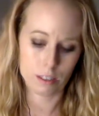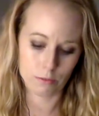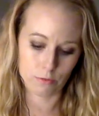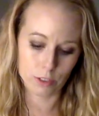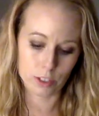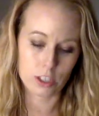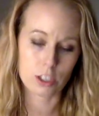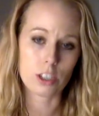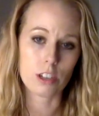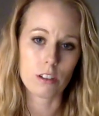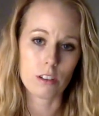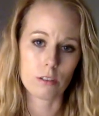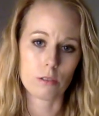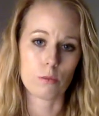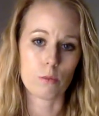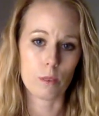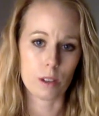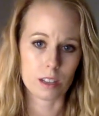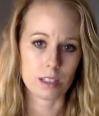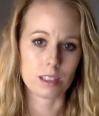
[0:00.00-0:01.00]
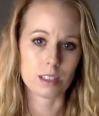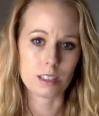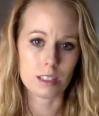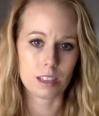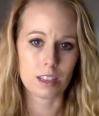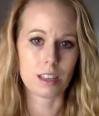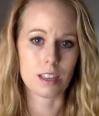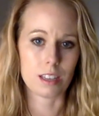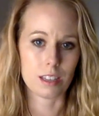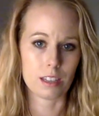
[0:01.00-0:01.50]
Fitzgerald was
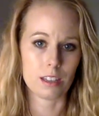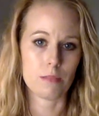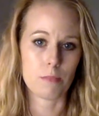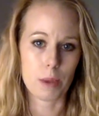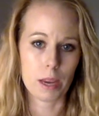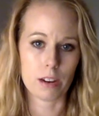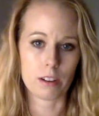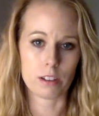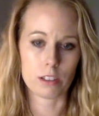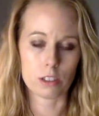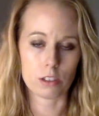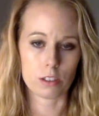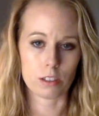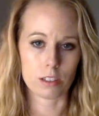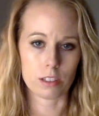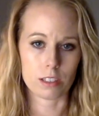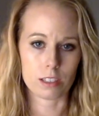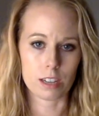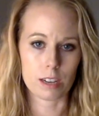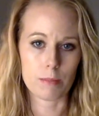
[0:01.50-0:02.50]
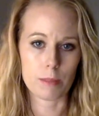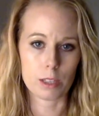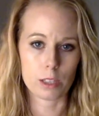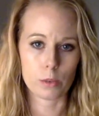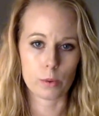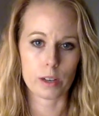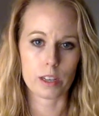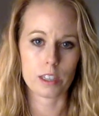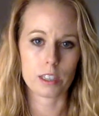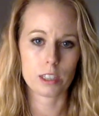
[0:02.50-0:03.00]
in Paris during this time in the
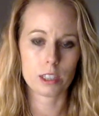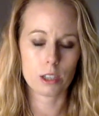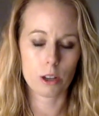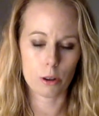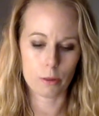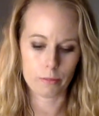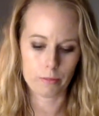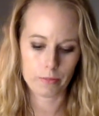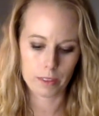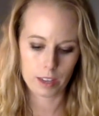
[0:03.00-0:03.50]
20s. So